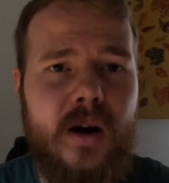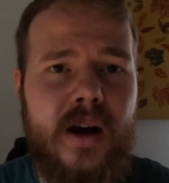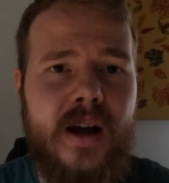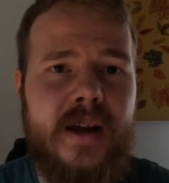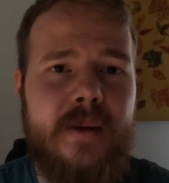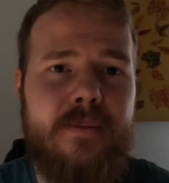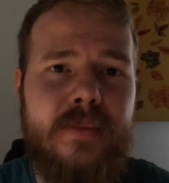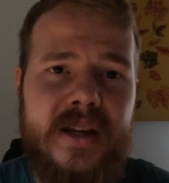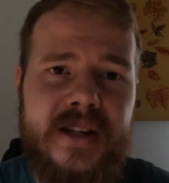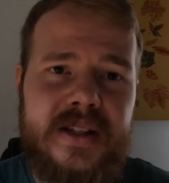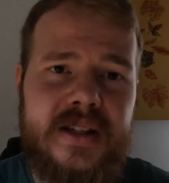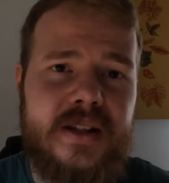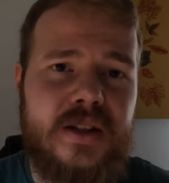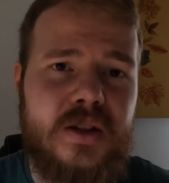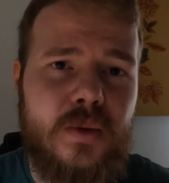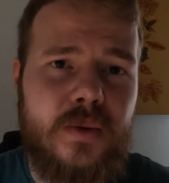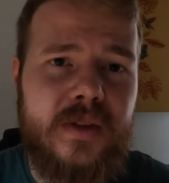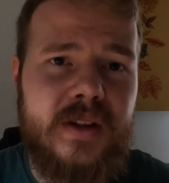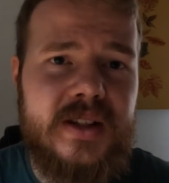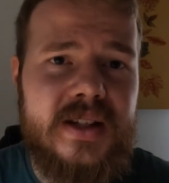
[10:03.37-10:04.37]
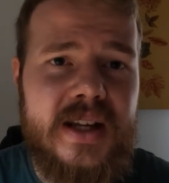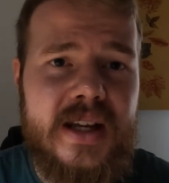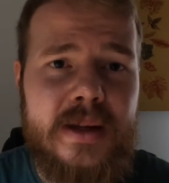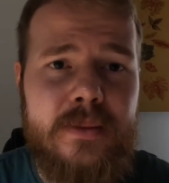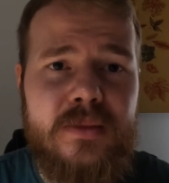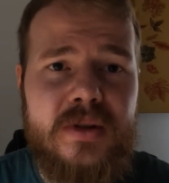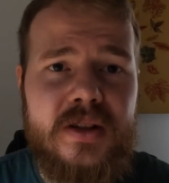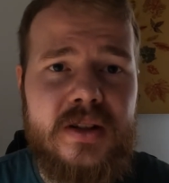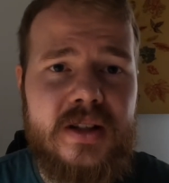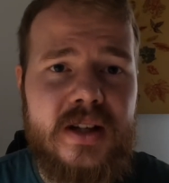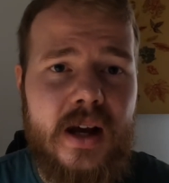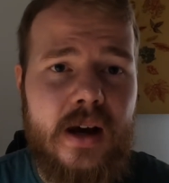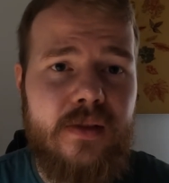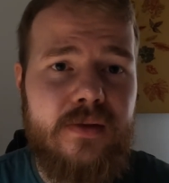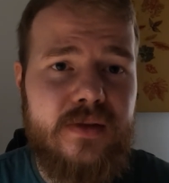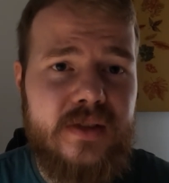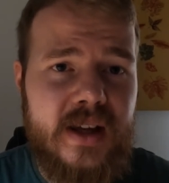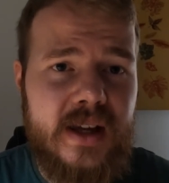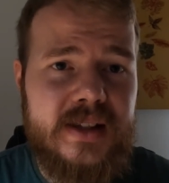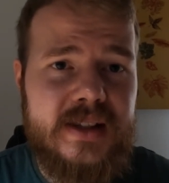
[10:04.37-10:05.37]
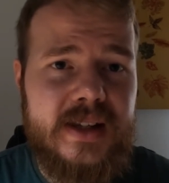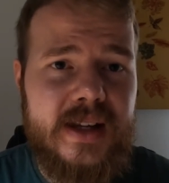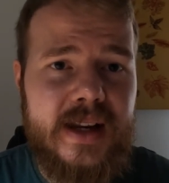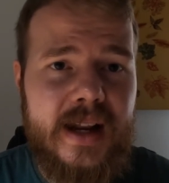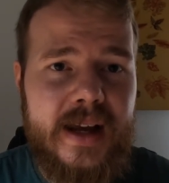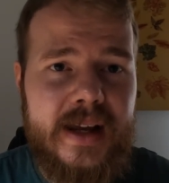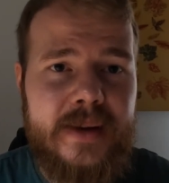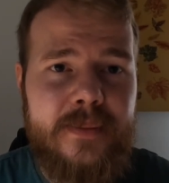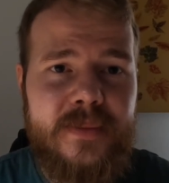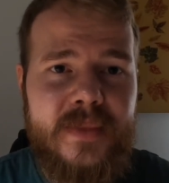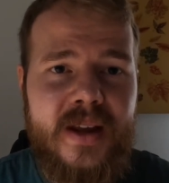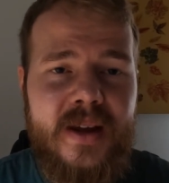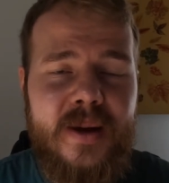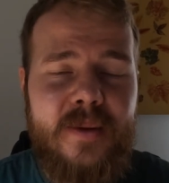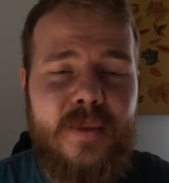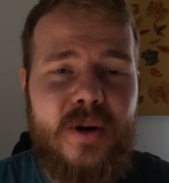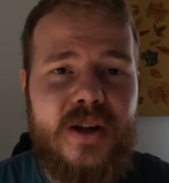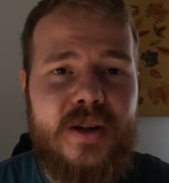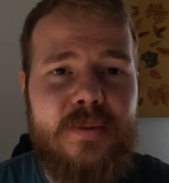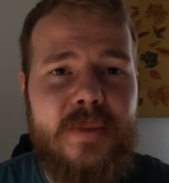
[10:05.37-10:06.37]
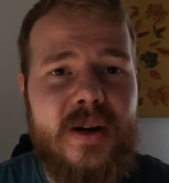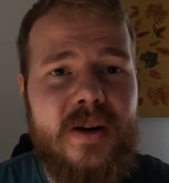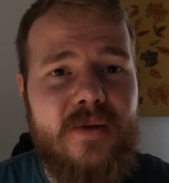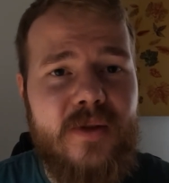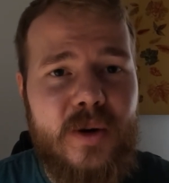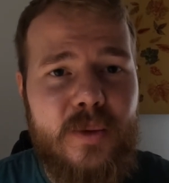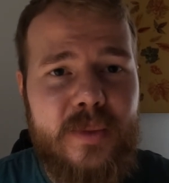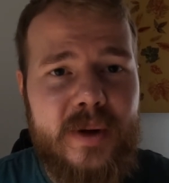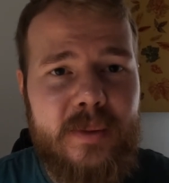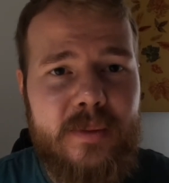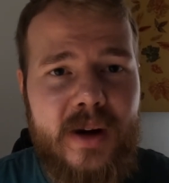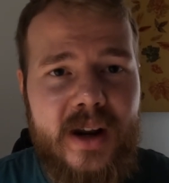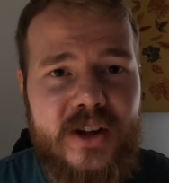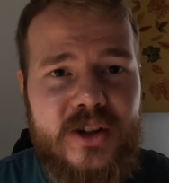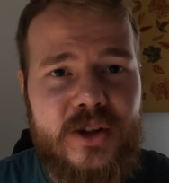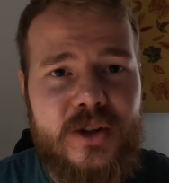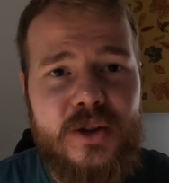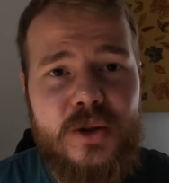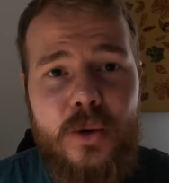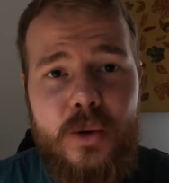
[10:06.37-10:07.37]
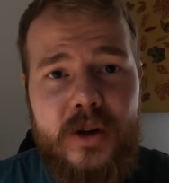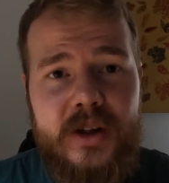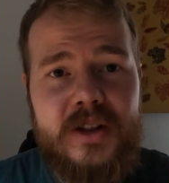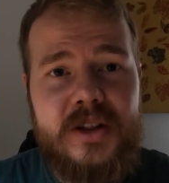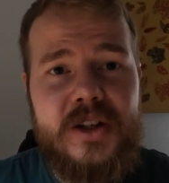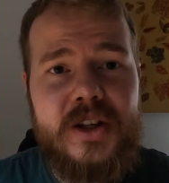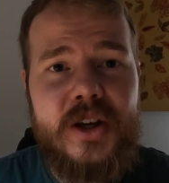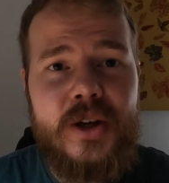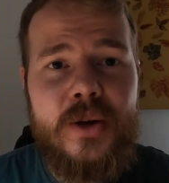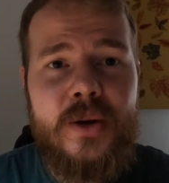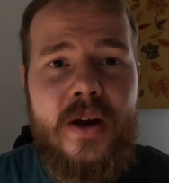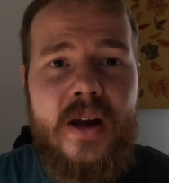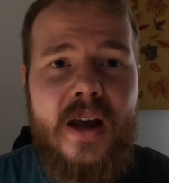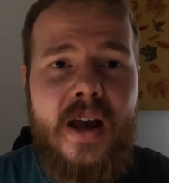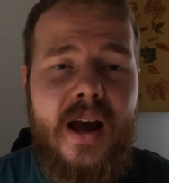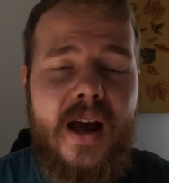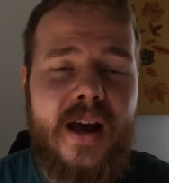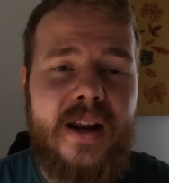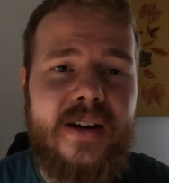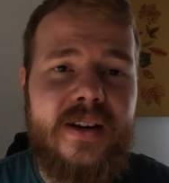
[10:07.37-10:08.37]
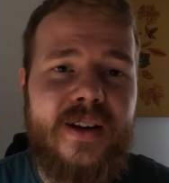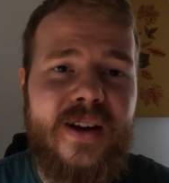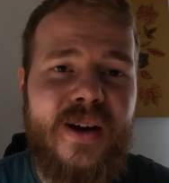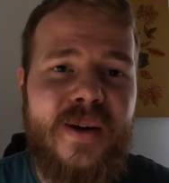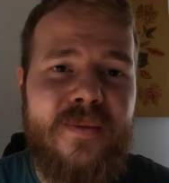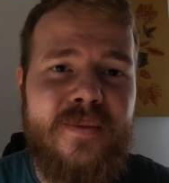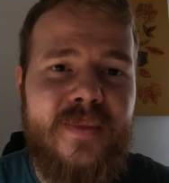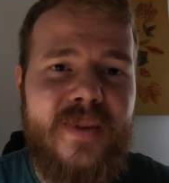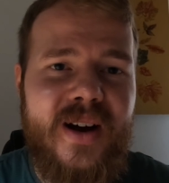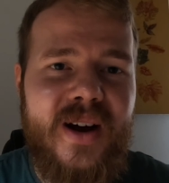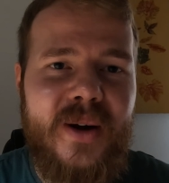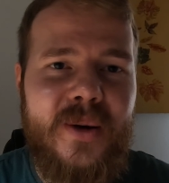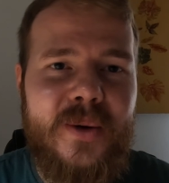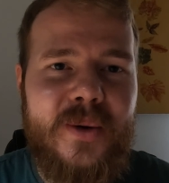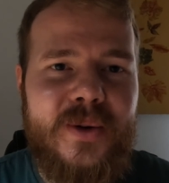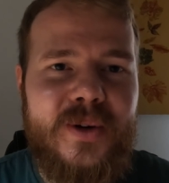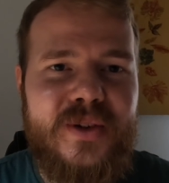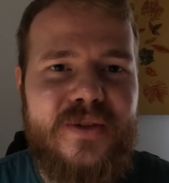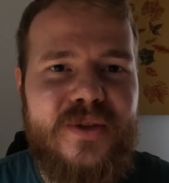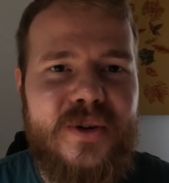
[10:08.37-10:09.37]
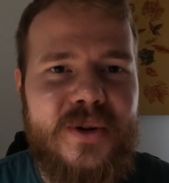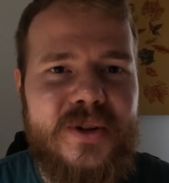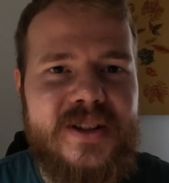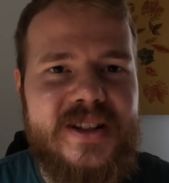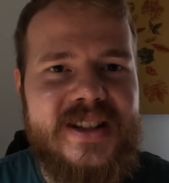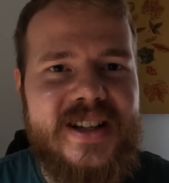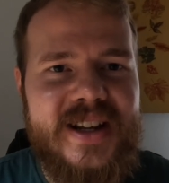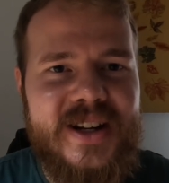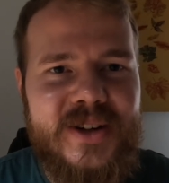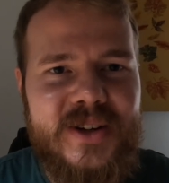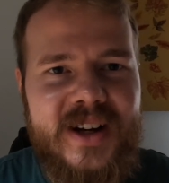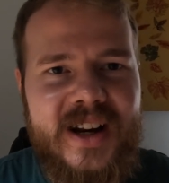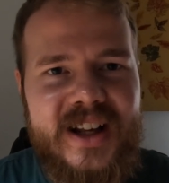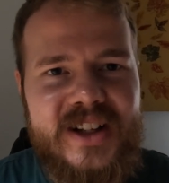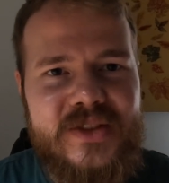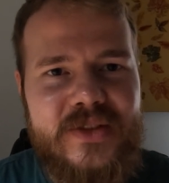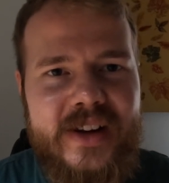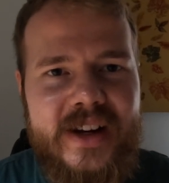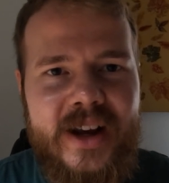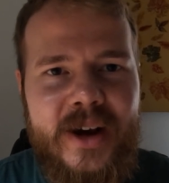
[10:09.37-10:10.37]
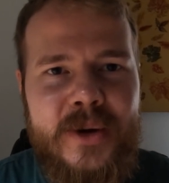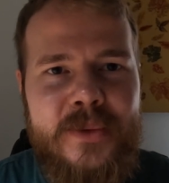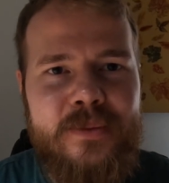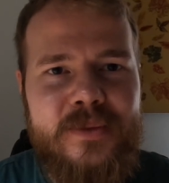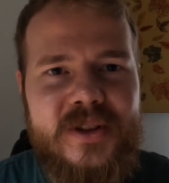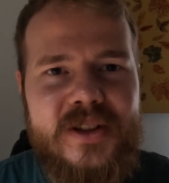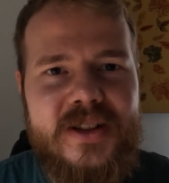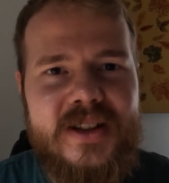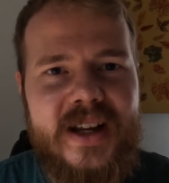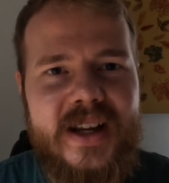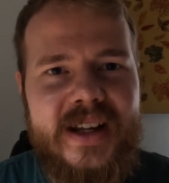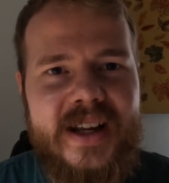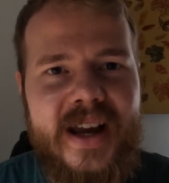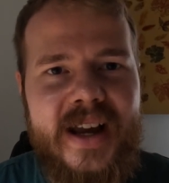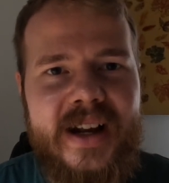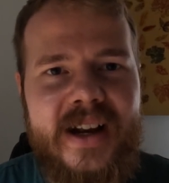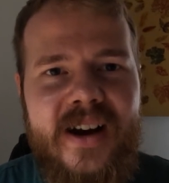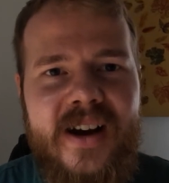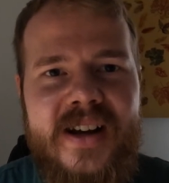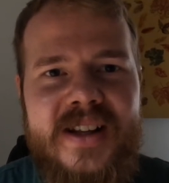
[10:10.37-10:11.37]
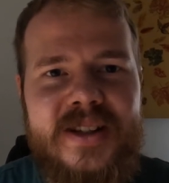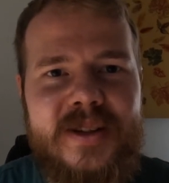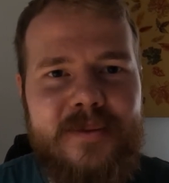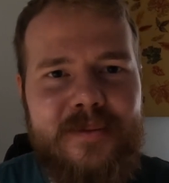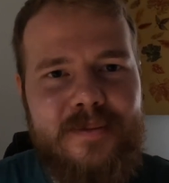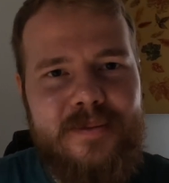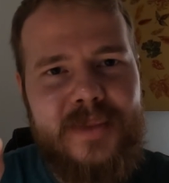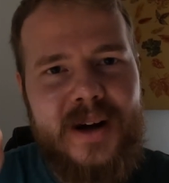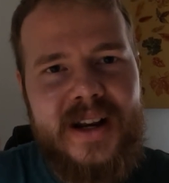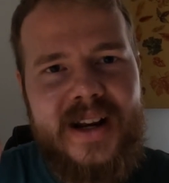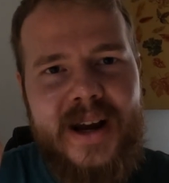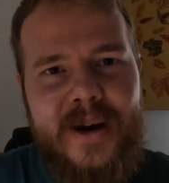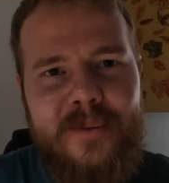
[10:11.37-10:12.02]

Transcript: my meetings with the teams and stuff yesterday. But it's been a real big pleasure talking to you, and I will look forward to seeing you in the next video. So take care, guys. Bye